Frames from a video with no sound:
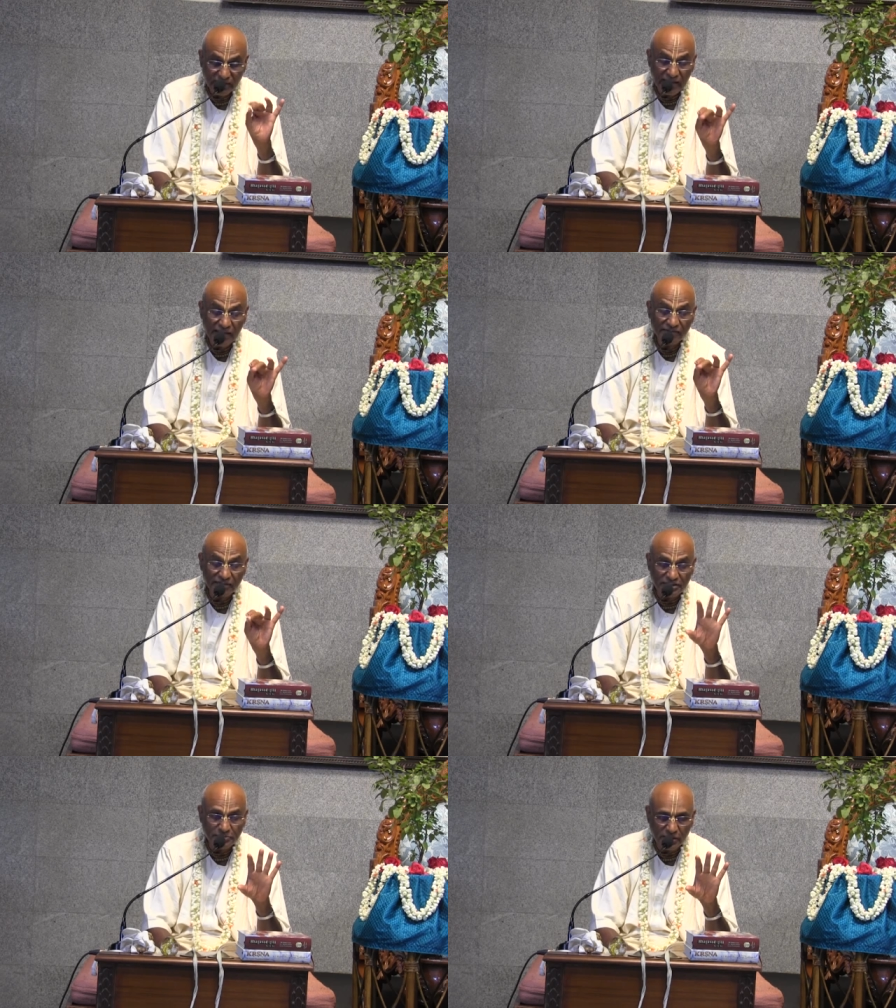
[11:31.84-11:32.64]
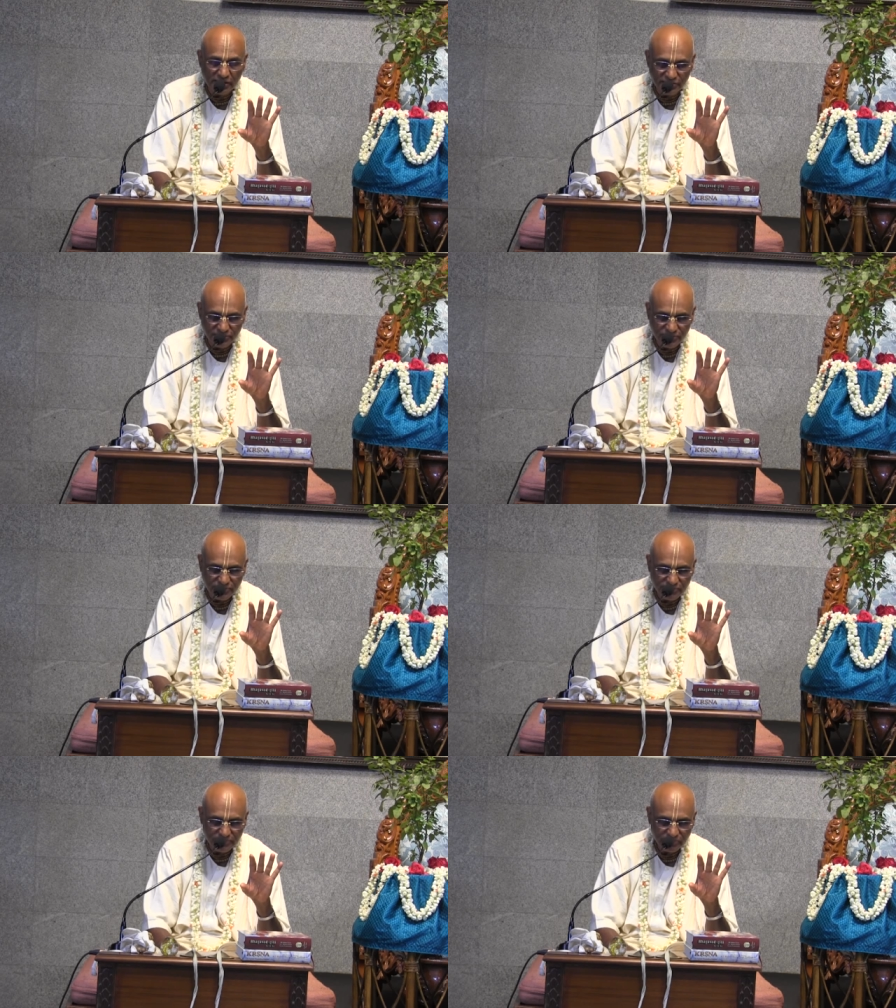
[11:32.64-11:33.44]
Can have
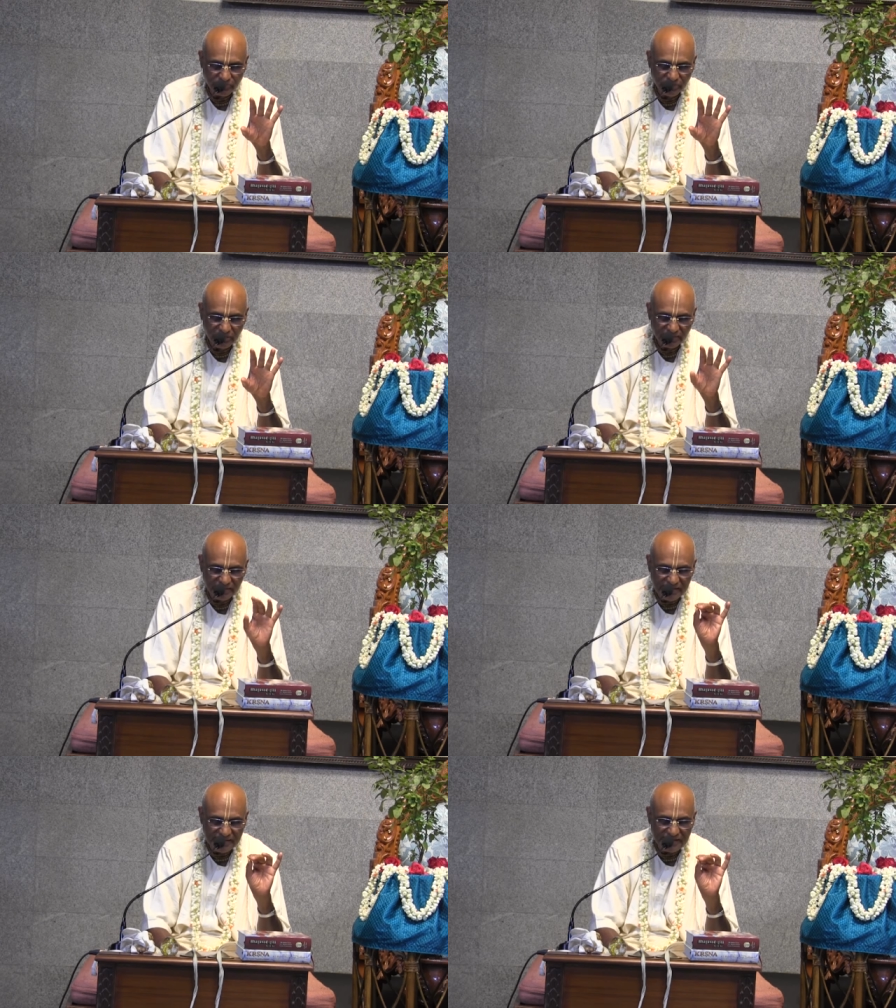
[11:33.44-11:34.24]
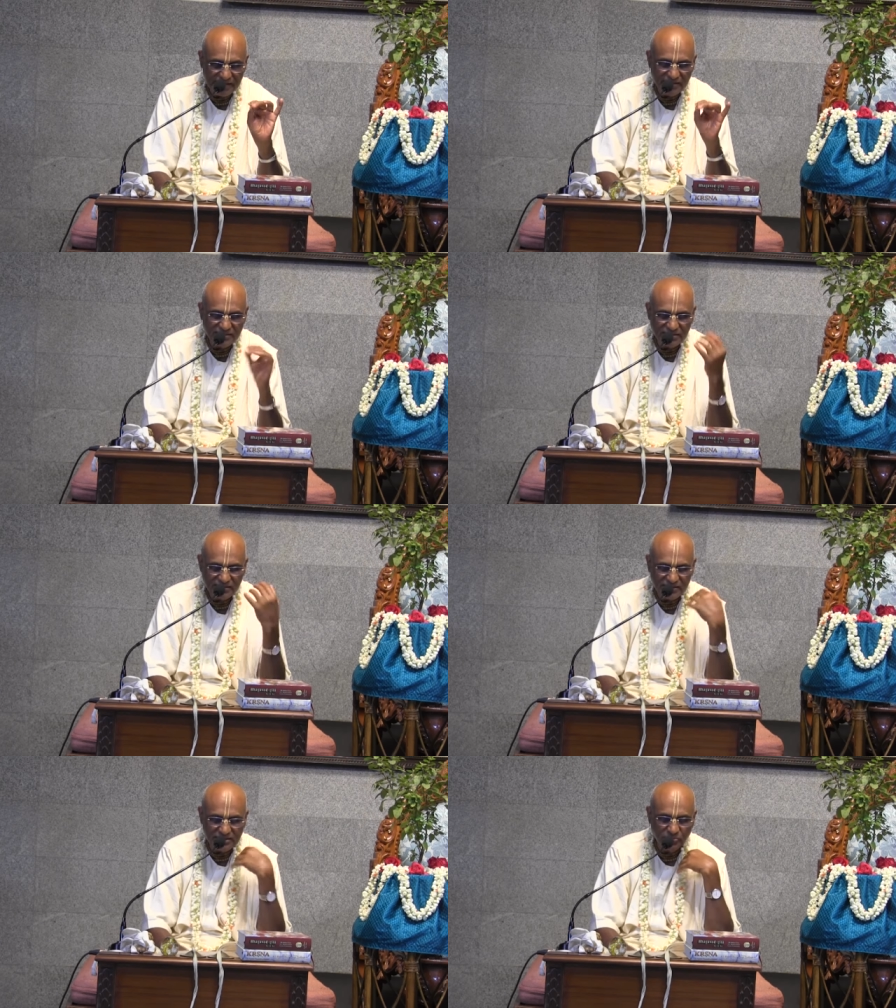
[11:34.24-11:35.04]
experience that is the energy
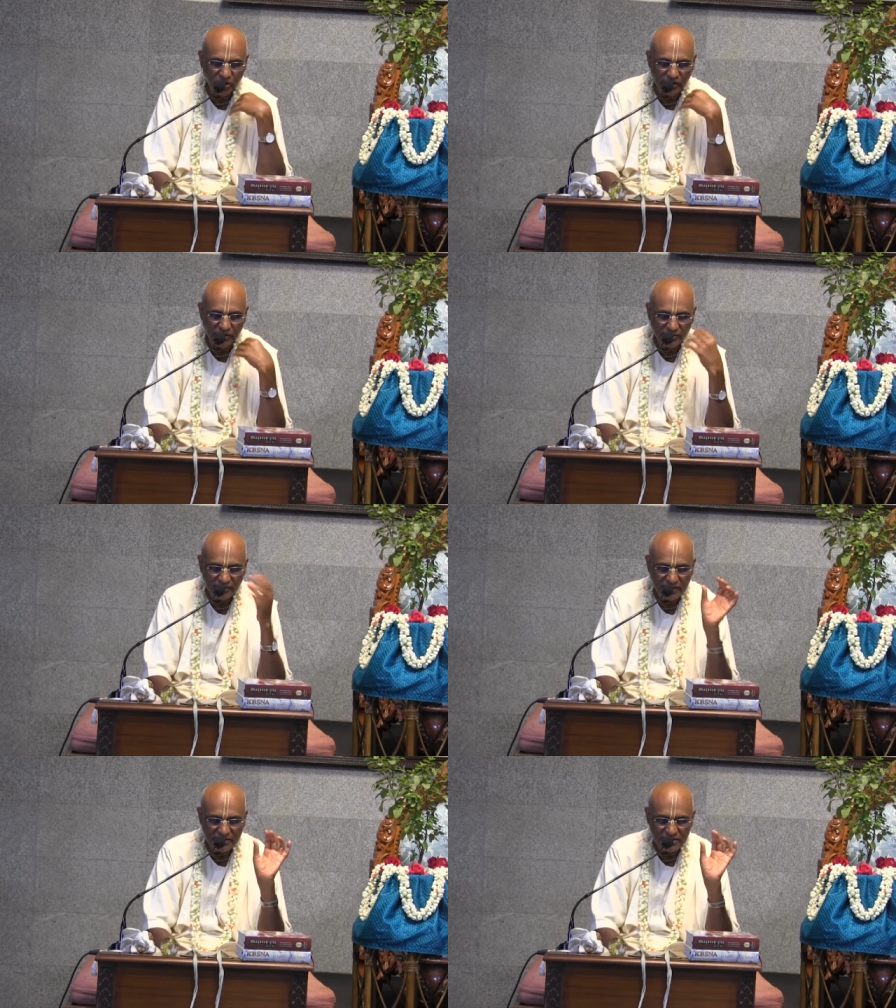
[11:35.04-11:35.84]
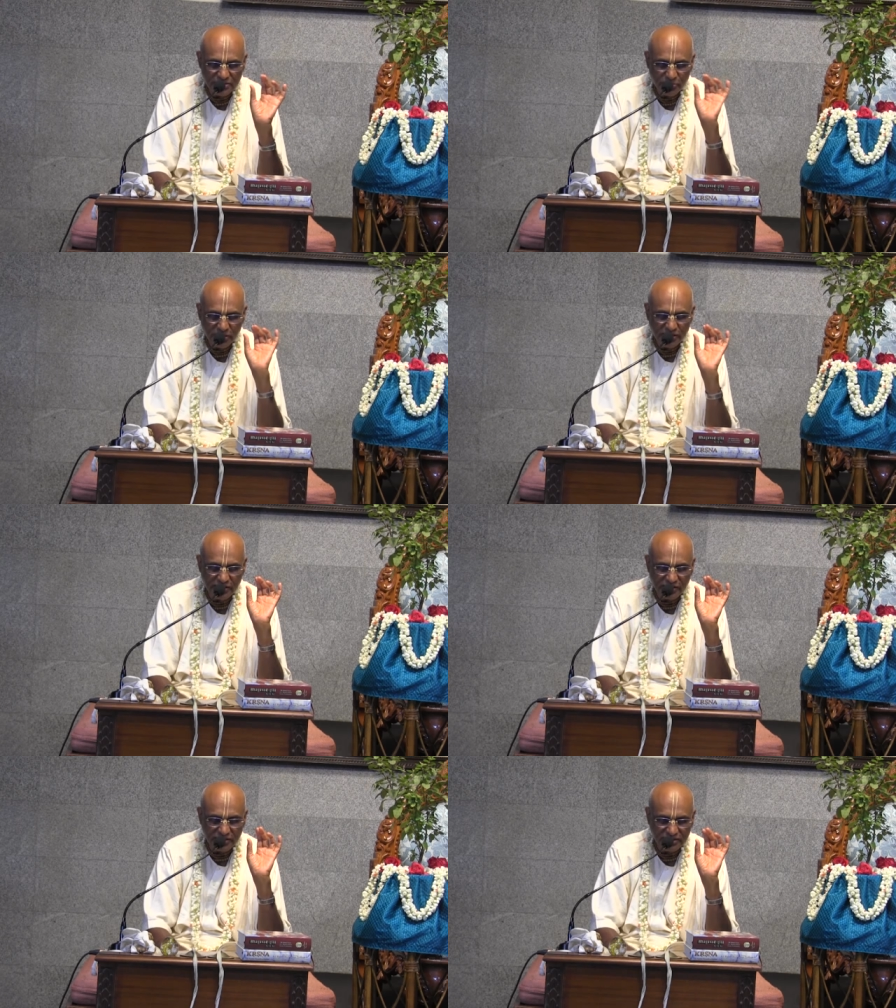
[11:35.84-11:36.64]
in this body. That is the spirit
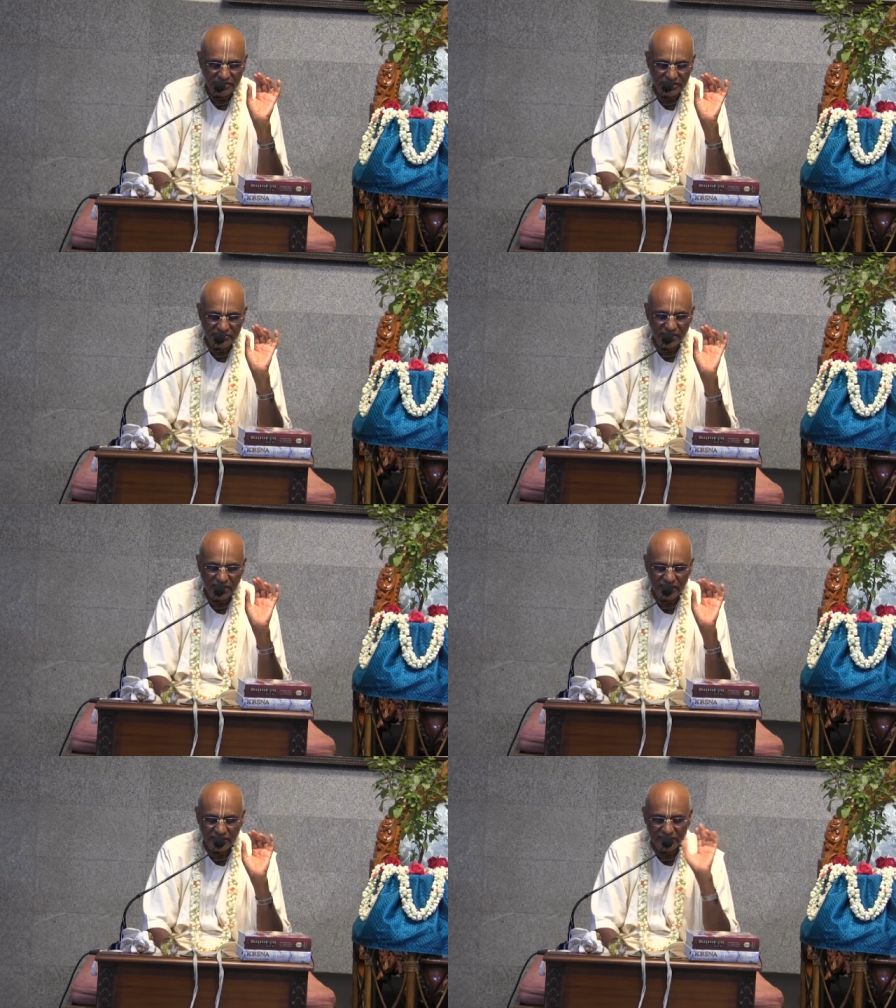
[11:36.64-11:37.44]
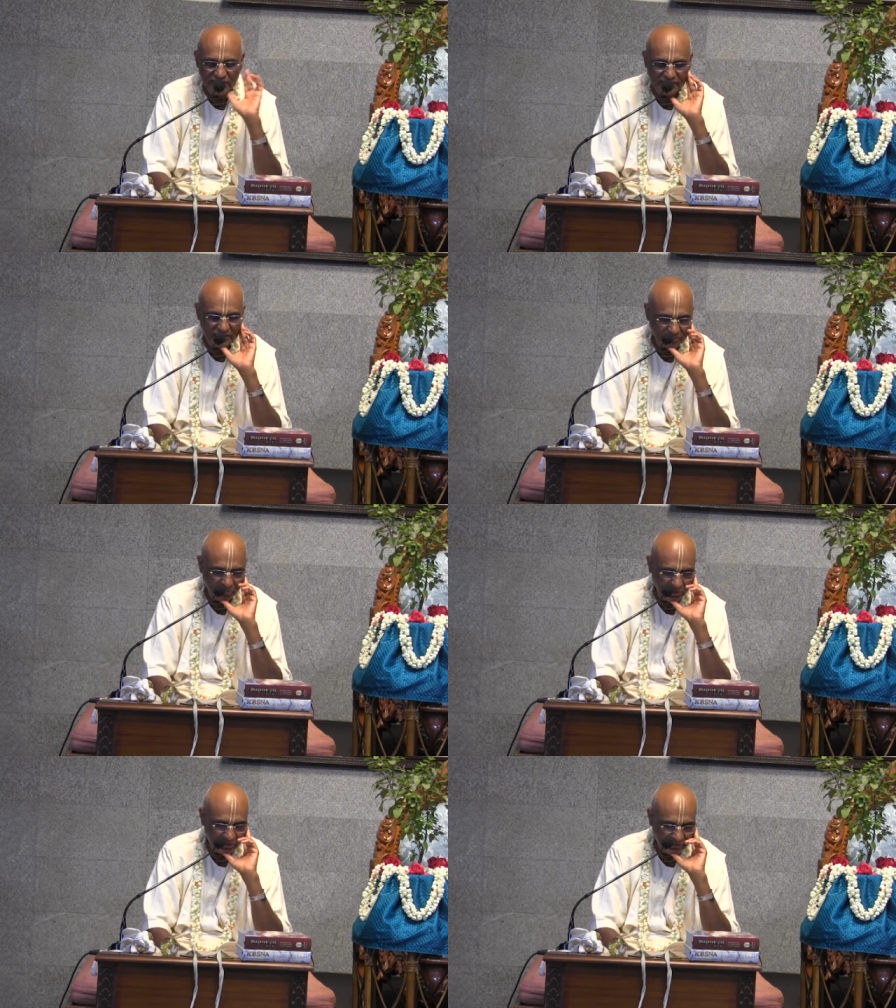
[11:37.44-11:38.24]
energy, jiva energy in this
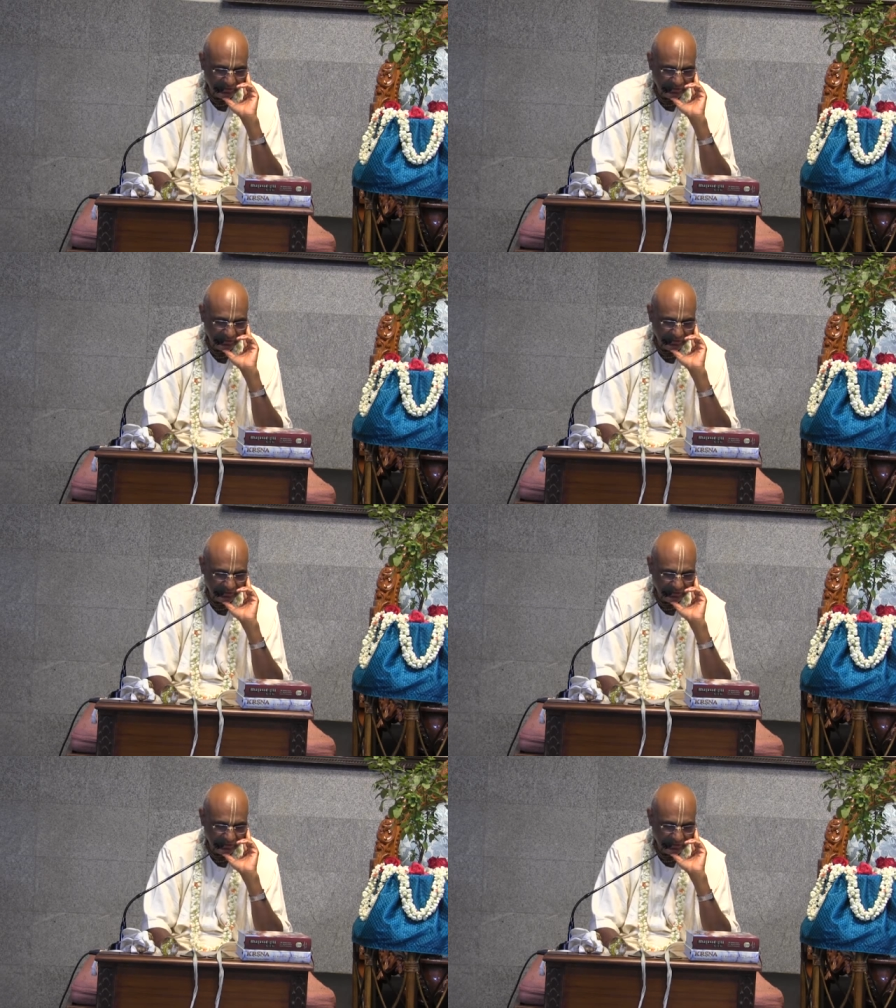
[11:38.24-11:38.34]
body.